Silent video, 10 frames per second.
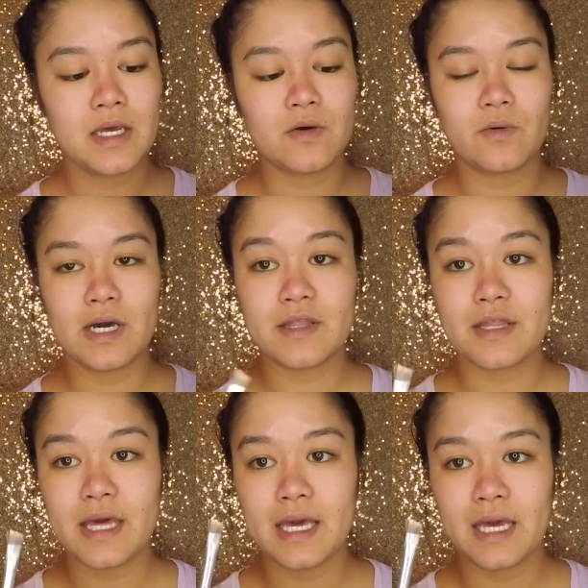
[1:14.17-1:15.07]
with
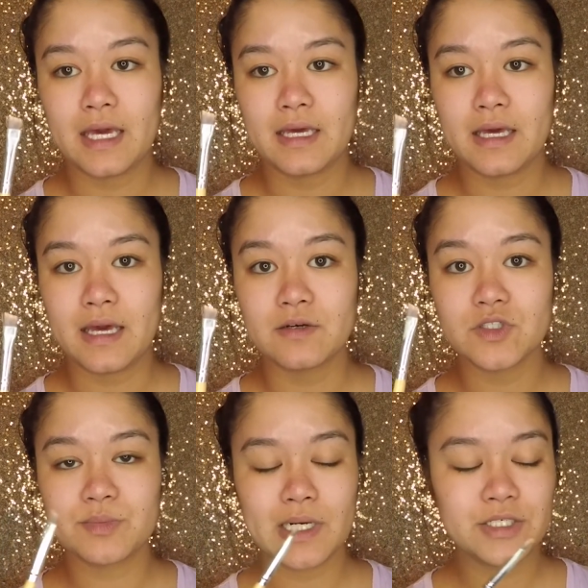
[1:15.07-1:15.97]
a angled
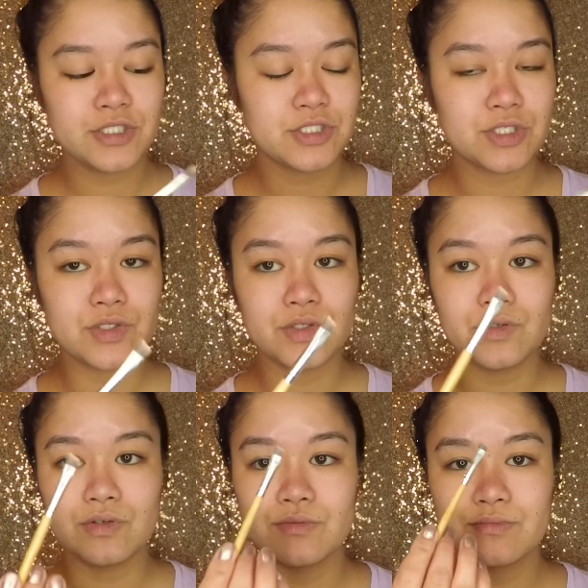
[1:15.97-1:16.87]
brush
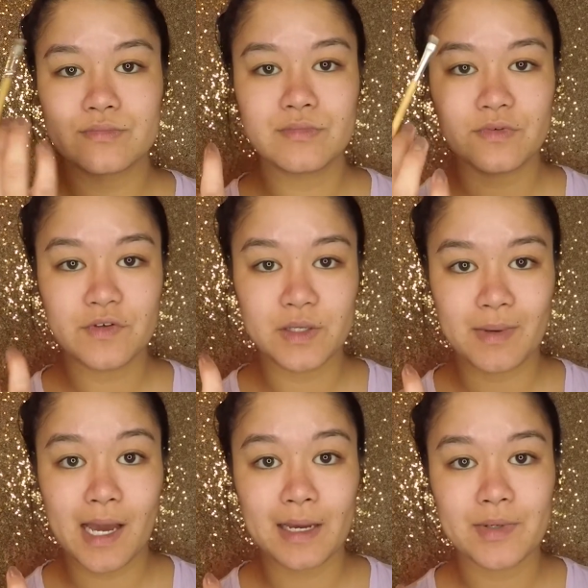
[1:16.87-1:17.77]
to fill in my
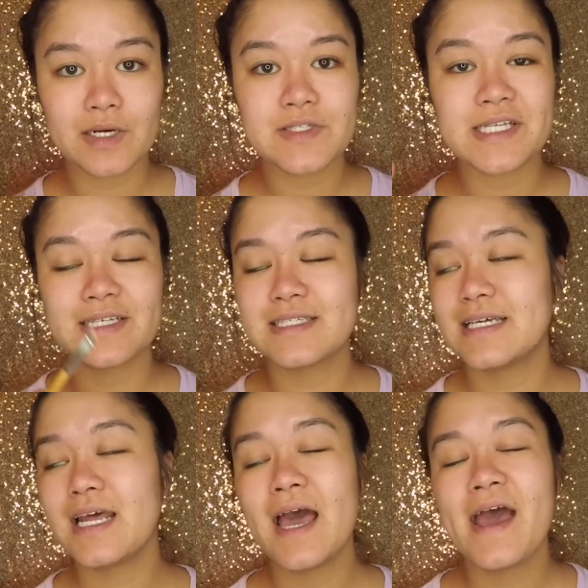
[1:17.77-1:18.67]
eyebrows.
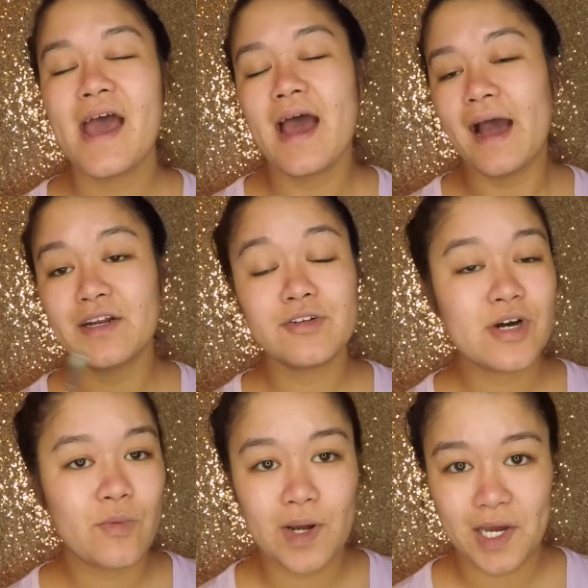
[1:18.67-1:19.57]
Listen, I don't know
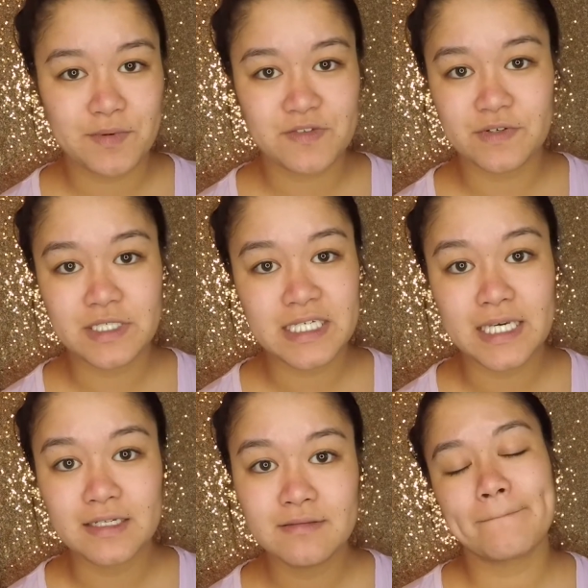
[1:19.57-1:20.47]
what I was filling in.